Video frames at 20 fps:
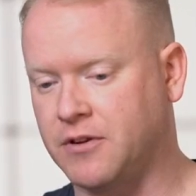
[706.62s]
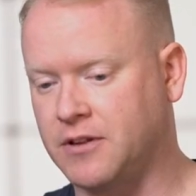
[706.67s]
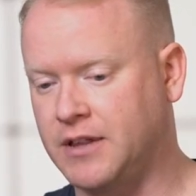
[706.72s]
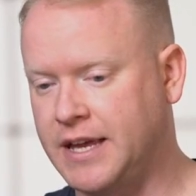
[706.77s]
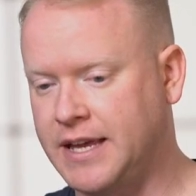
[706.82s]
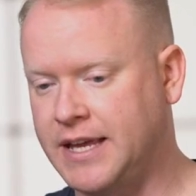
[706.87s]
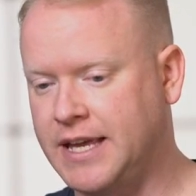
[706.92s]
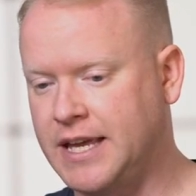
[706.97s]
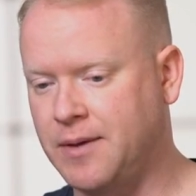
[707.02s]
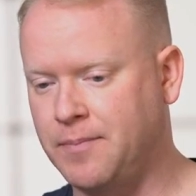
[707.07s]
our
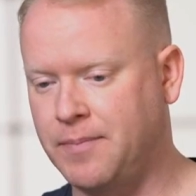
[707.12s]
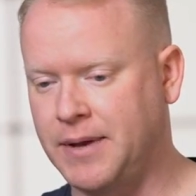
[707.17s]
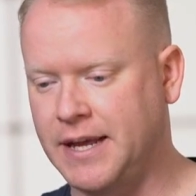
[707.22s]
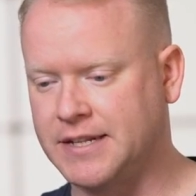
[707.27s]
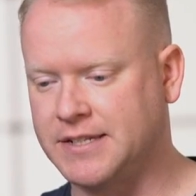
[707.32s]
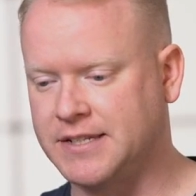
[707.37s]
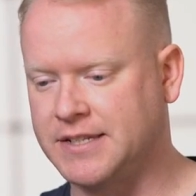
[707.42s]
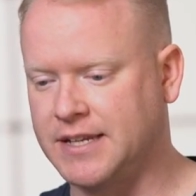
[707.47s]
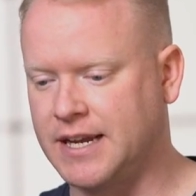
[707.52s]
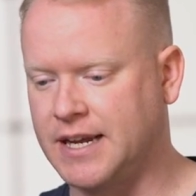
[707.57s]
like
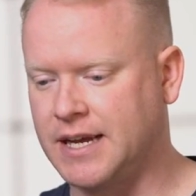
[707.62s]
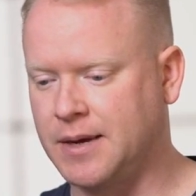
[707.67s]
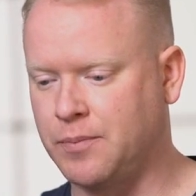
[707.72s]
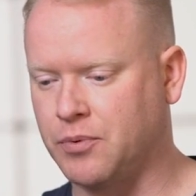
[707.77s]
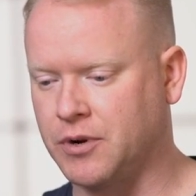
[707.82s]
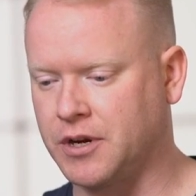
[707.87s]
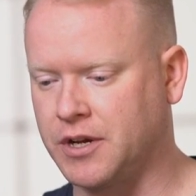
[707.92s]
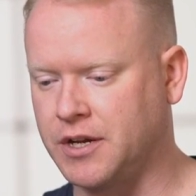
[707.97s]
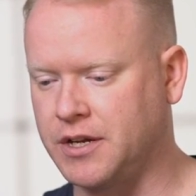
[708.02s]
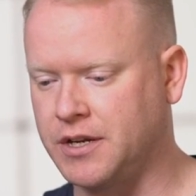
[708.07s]
campaign set
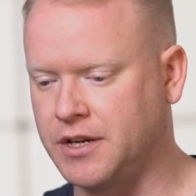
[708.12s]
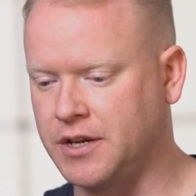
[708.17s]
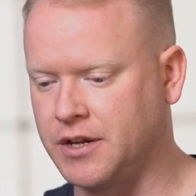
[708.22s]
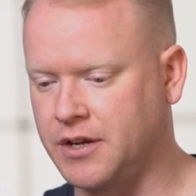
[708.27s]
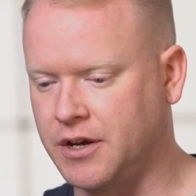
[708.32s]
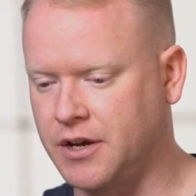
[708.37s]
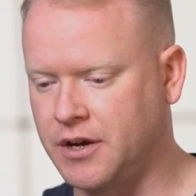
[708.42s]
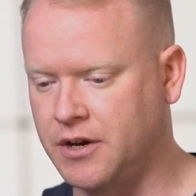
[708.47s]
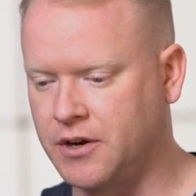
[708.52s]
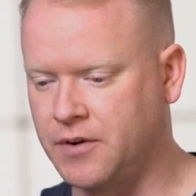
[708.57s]
up. We're good to
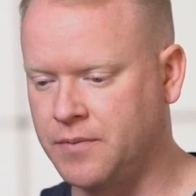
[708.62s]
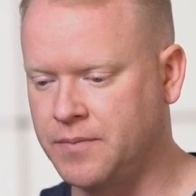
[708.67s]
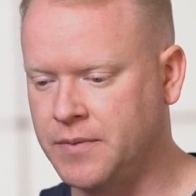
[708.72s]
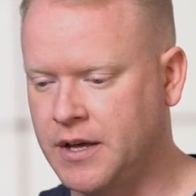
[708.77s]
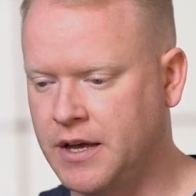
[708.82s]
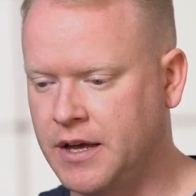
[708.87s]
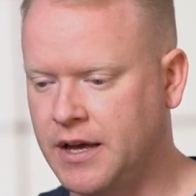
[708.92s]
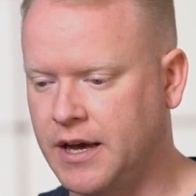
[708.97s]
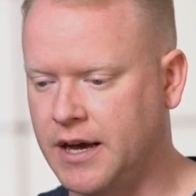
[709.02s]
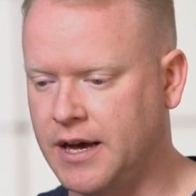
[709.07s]
go.
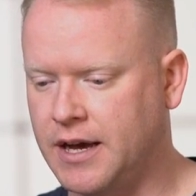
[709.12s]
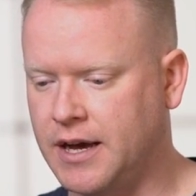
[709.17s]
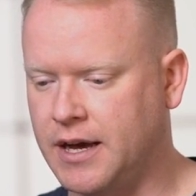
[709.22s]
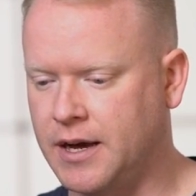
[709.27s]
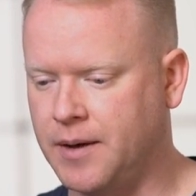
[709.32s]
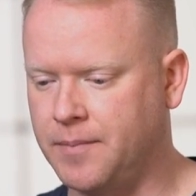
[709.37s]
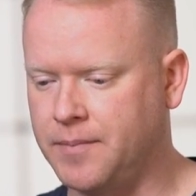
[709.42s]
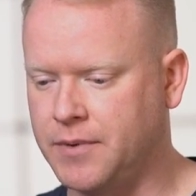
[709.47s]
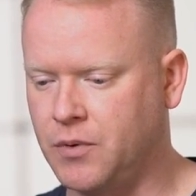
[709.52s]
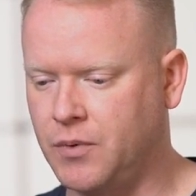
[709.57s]

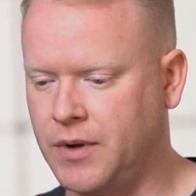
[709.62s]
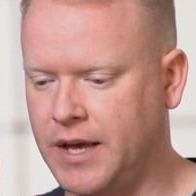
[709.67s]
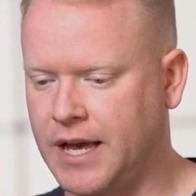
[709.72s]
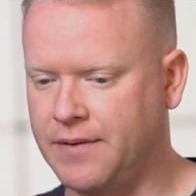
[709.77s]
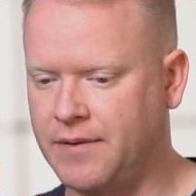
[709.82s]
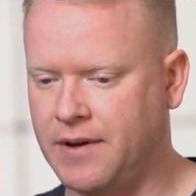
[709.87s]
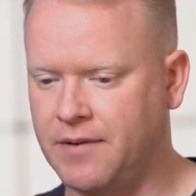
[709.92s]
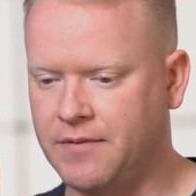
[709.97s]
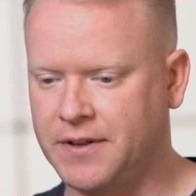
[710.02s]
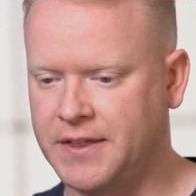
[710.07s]
We
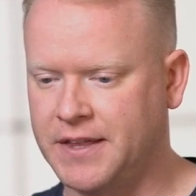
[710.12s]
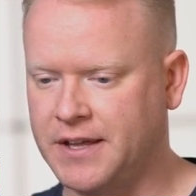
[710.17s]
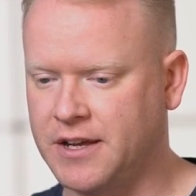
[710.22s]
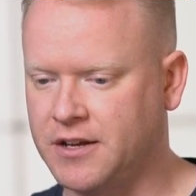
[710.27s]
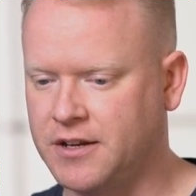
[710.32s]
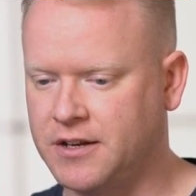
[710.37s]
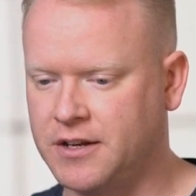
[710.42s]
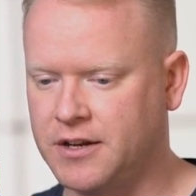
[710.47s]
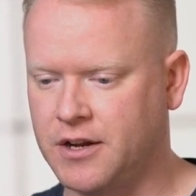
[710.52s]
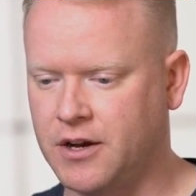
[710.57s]
have everything
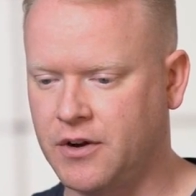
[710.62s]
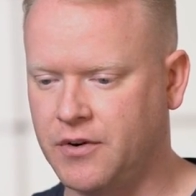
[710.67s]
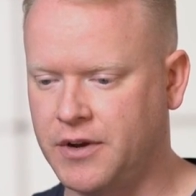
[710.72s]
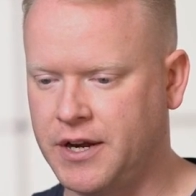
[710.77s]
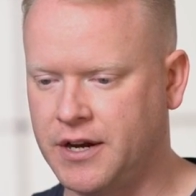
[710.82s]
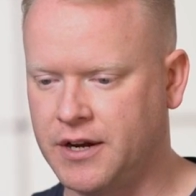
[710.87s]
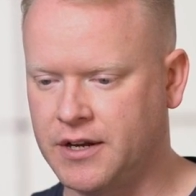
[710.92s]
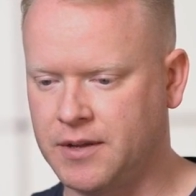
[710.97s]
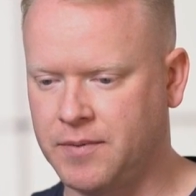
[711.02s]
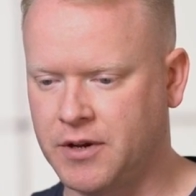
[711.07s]
good to go
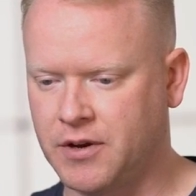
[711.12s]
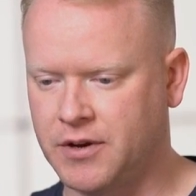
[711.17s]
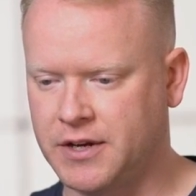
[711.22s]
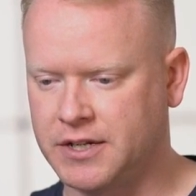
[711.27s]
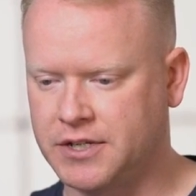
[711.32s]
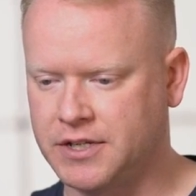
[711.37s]
here. Let me go ahead and